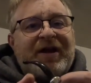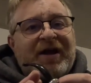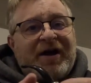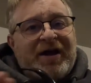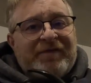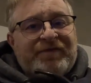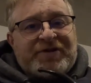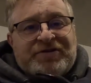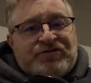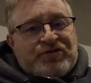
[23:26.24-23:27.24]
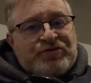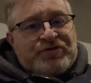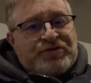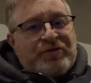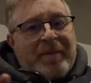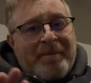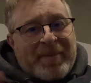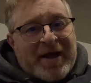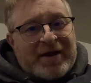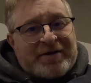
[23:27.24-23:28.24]
I haven't introduced you to a
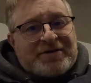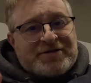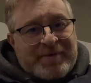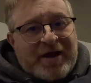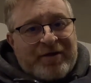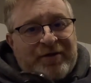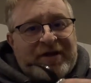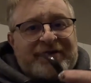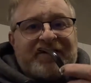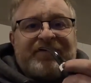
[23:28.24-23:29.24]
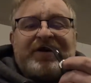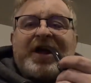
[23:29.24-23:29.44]
bad tobacco yet, have I?